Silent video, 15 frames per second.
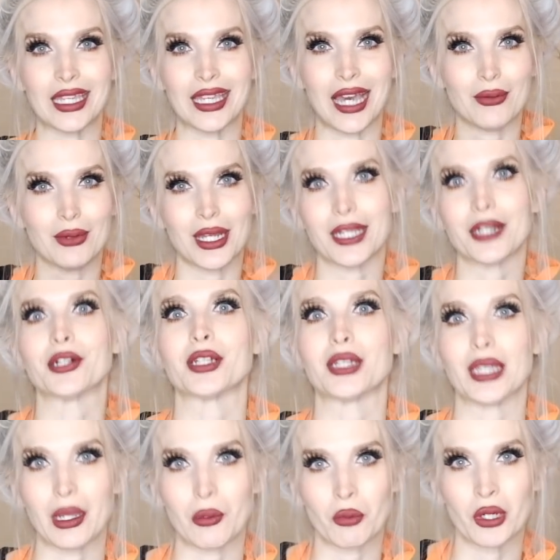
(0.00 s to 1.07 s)
I'm not here to
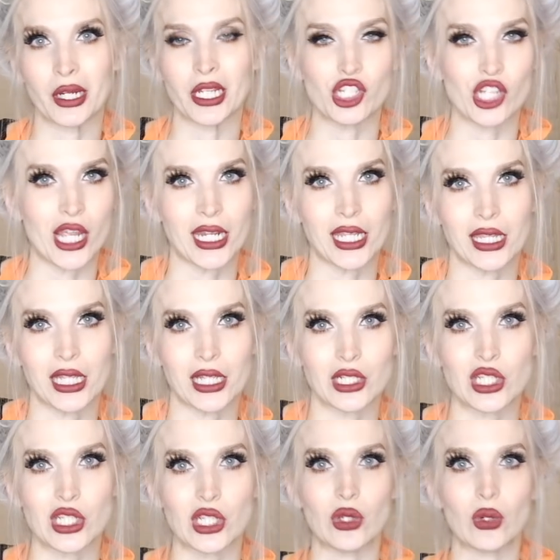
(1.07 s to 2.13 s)
like preach anything to
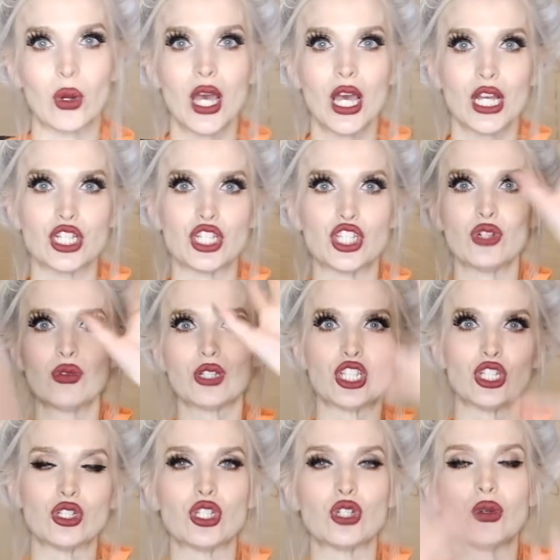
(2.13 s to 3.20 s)
you. Do what
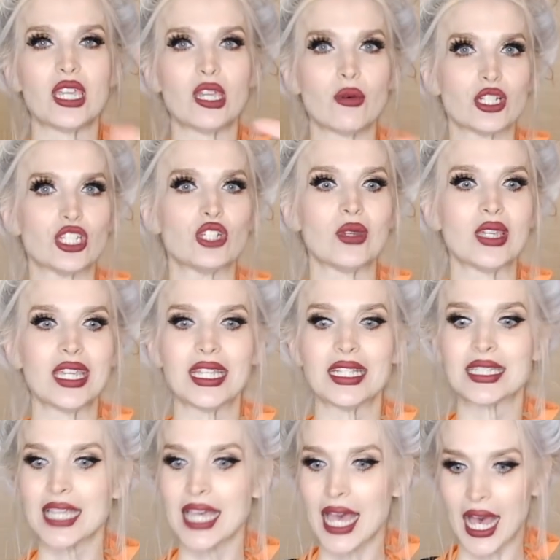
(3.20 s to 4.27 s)
you do, eat what you eat.